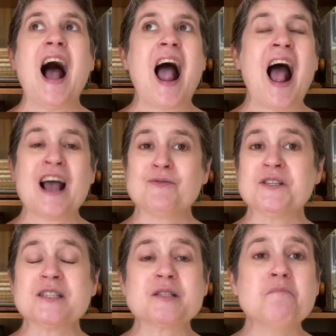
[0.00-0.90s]
I was
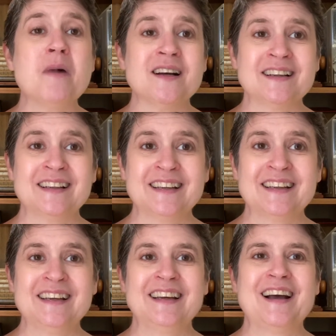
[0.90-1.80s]

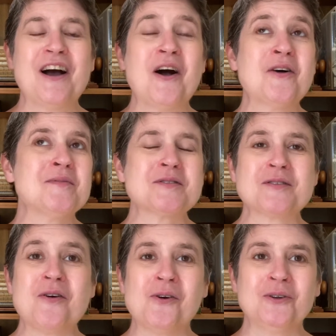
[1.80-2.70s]
smiling almost the
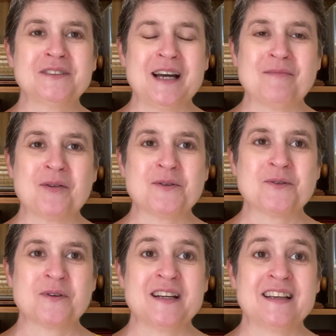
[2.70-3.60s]
whole time I was
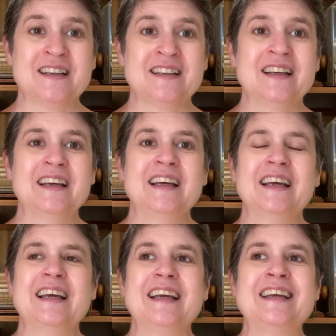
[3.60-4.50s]
reading it.
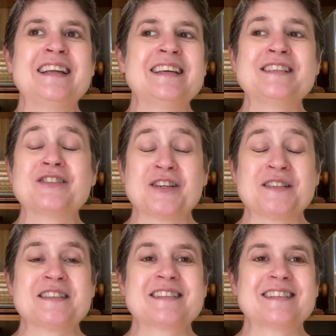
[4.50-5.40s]
It is
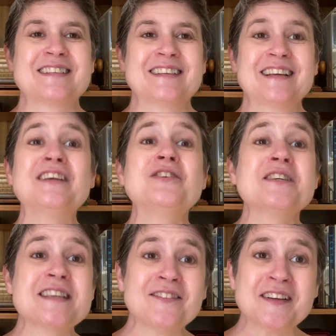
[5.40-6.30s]
just, you
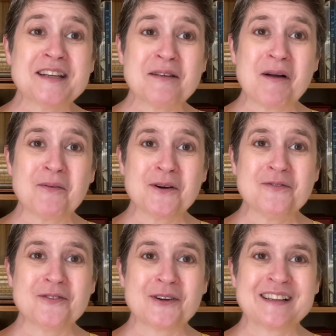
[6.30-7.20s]
just have to take my word
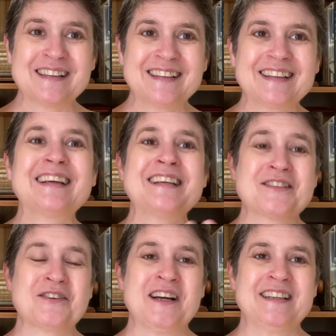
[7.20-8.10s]
for it. It's
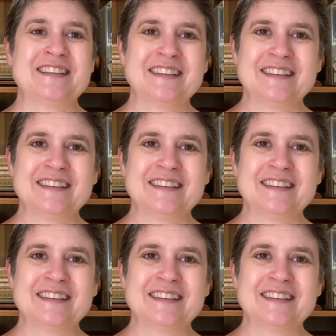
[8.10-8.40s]
great.